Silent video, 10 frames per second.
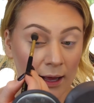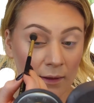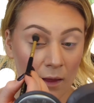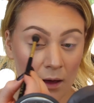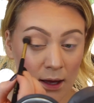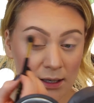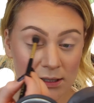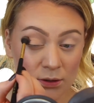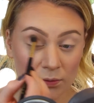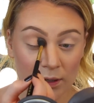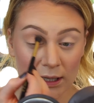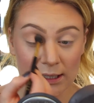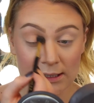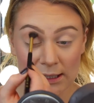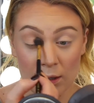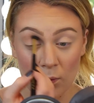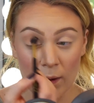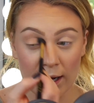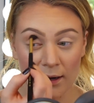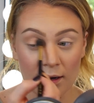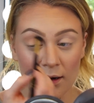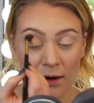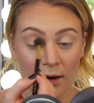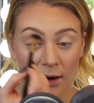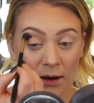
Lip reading: a lot to really see where